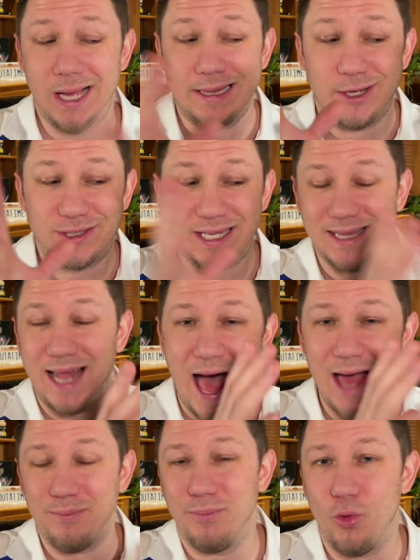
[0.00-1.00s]
There's a
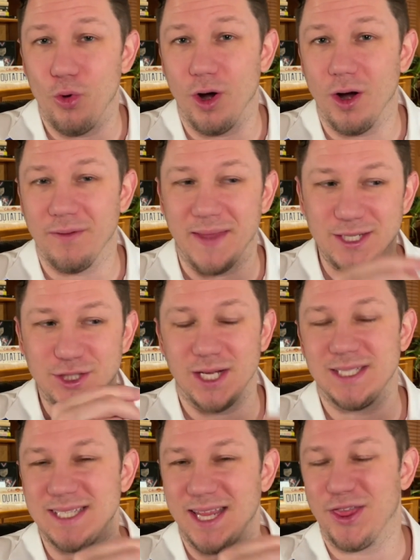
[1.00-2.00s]
lot more than
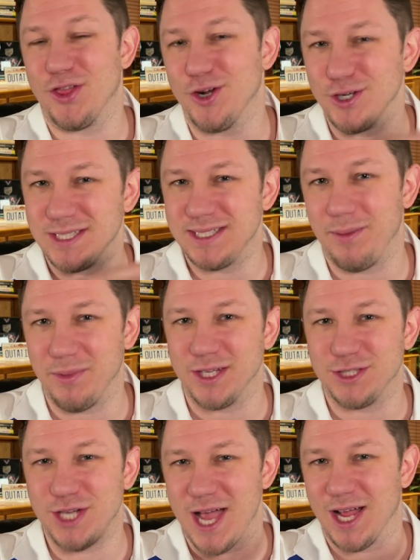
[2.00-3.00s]
just the third stimulus
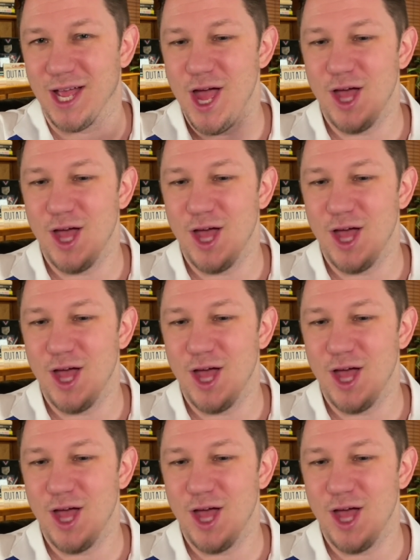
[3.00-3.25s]
check.